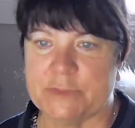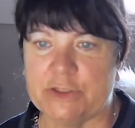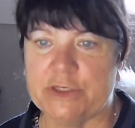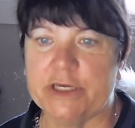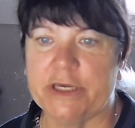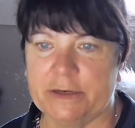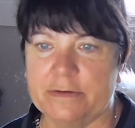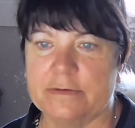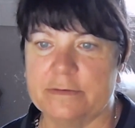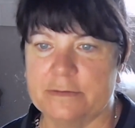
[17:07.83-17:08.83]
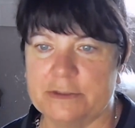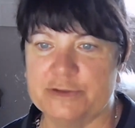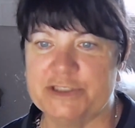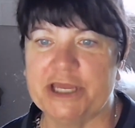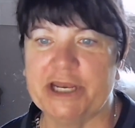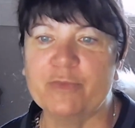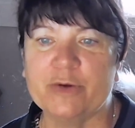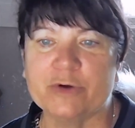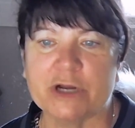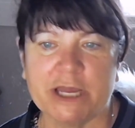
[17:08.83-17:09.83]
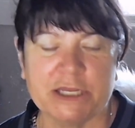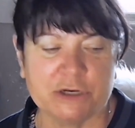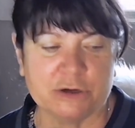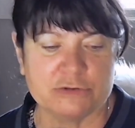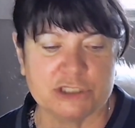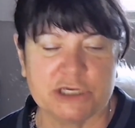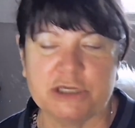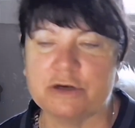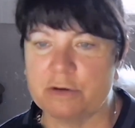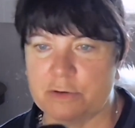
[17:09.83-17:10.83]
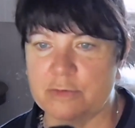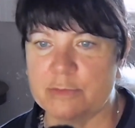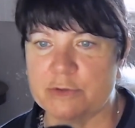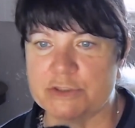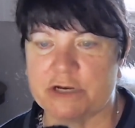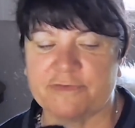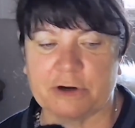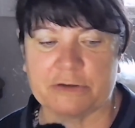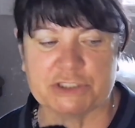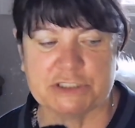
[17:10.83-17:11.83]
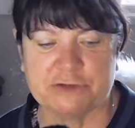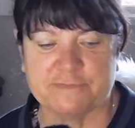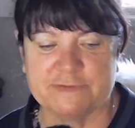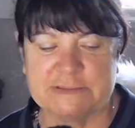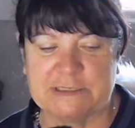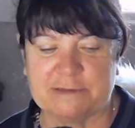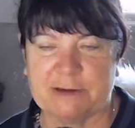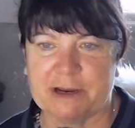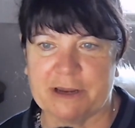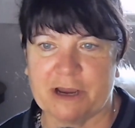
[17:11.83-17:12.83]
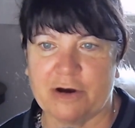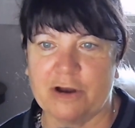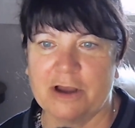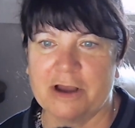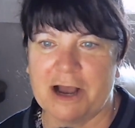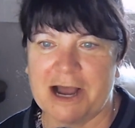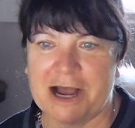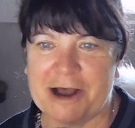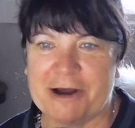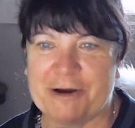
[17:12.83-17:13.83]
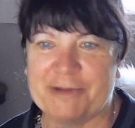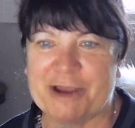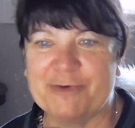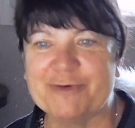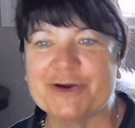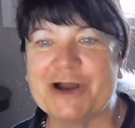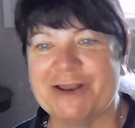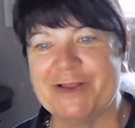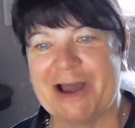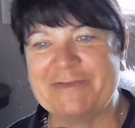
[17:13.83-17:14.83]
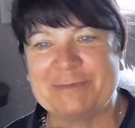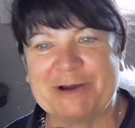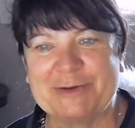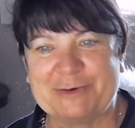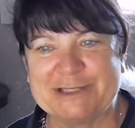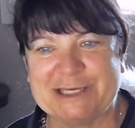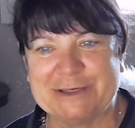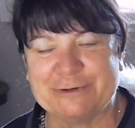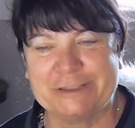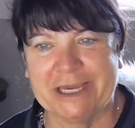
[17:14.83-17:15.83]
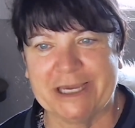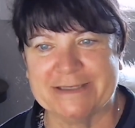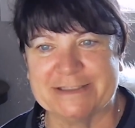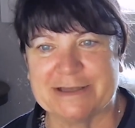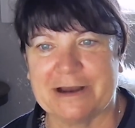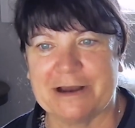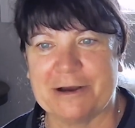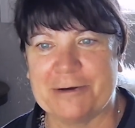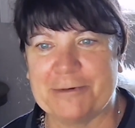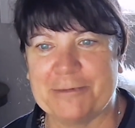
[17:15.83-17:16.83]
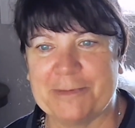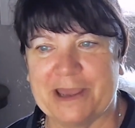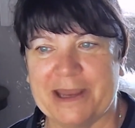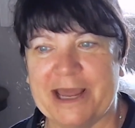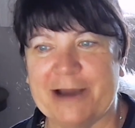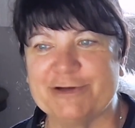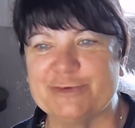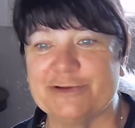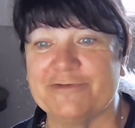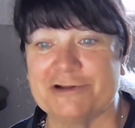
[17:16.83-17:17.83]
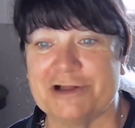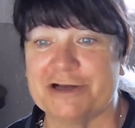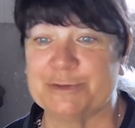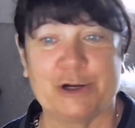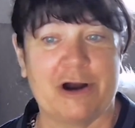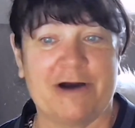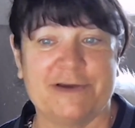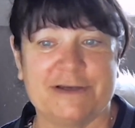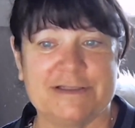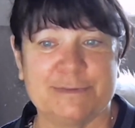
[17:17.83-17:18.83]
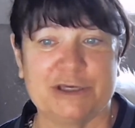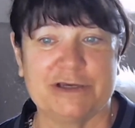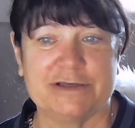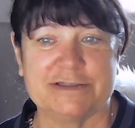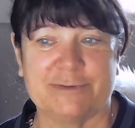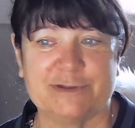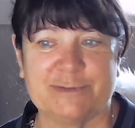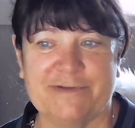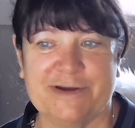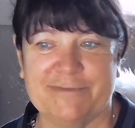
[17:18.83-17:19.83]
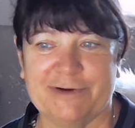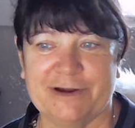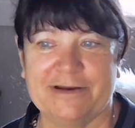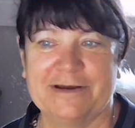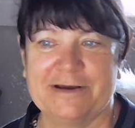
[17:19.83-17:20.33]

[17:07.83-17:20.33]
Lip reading: You did. You did. And we were kind of, you remember Jennifer, she's here visiting me right now. And we were kind of laughing about the old EU days, and how much we love the Luxembourg office because that was my favorite.